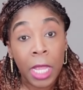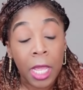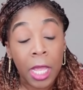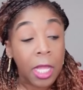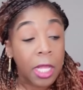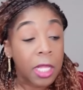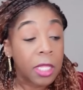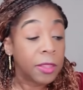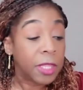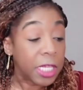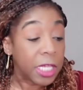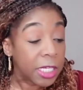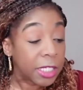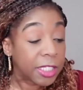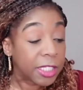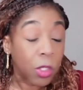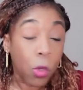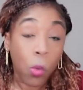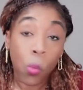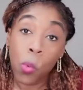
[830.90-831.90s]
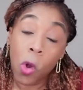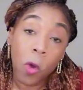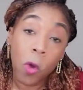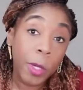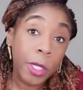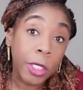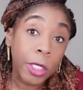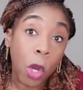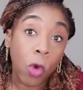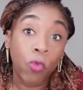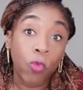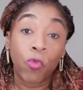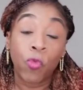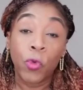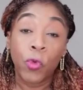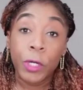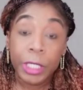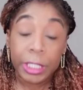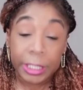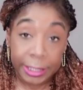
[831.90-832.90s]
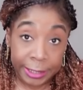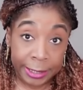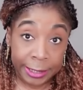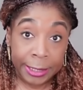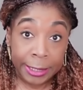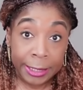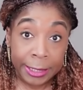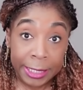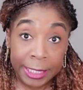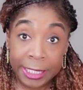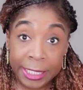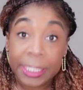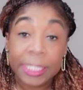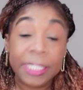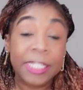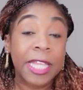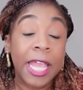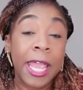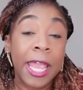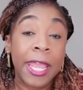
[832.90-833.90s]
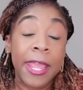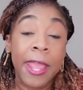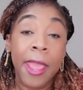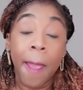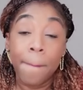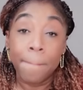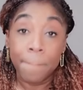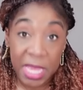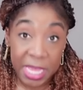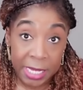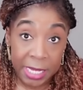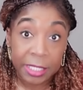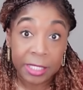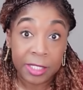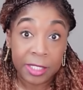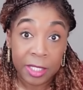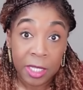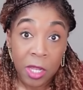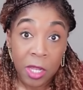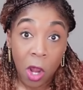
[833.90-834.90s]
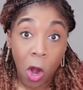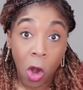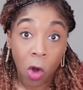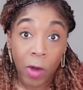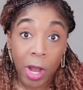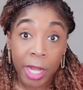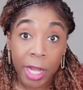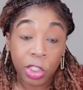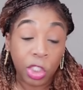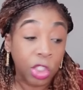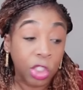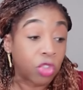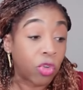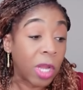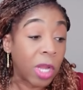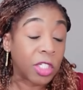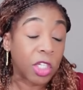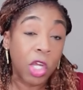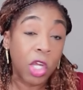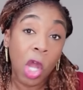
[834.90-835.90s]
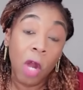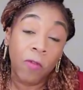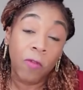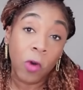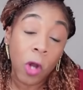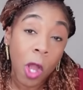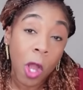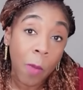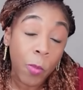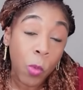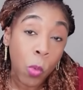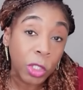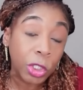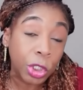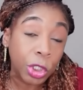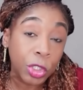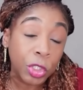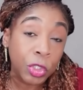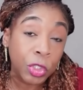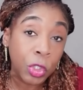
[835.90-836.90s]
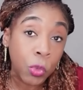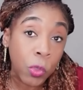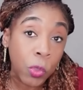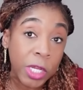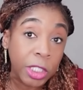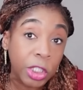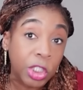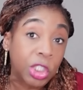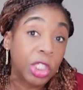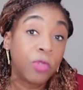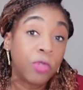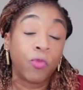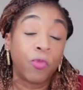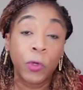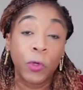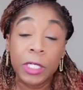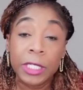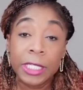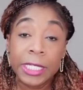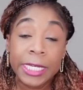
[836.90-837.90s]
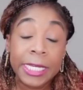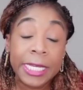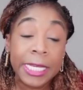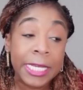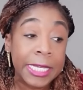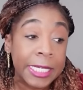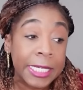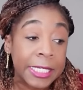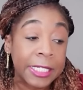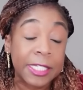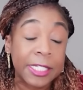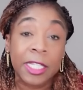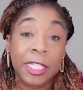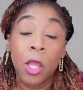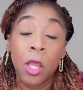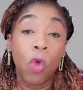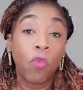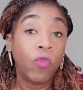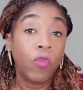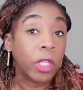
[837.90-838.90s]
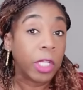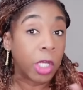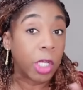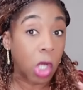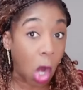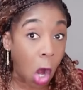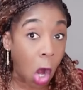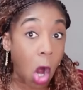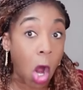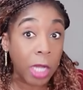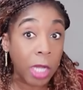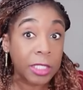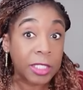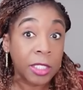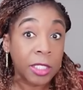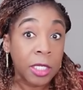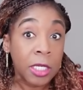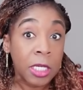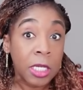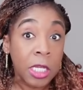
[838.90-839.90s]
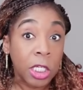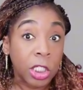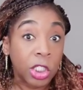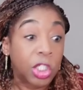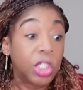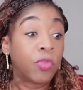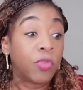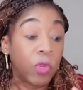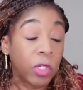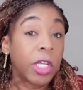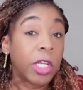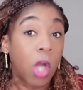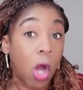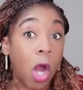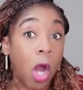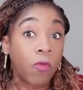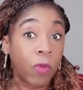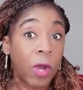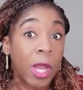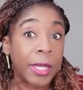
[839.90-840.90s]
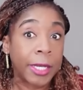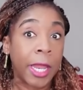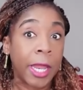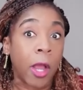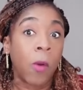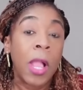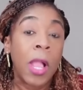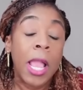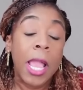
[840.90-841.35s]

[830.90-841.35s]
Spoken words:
This woman really is a mess. All right, she's trying to cover up what she's doing. She really is caught. She's really caught right now.